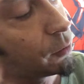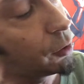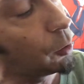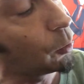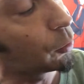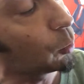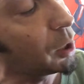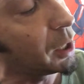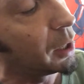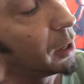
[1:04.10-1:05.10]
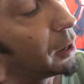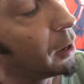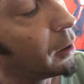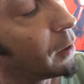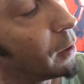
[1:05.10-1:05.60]
2, 3,
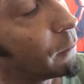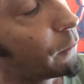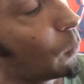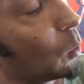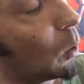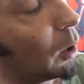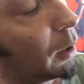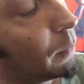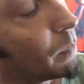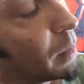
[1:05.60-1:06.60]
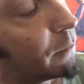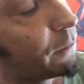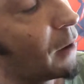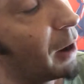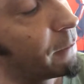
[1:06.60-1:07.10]
4,
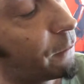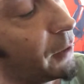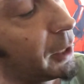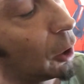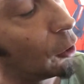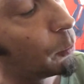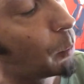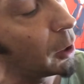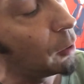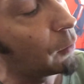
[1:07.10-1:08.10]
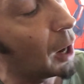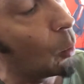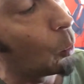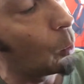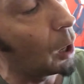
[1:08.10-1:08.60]
5 figures, but you've
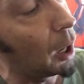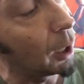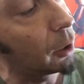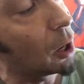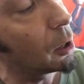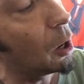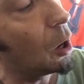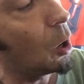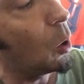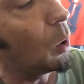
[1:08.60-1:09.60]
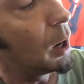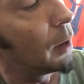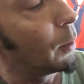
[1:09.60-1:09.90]
got Gung Ho, the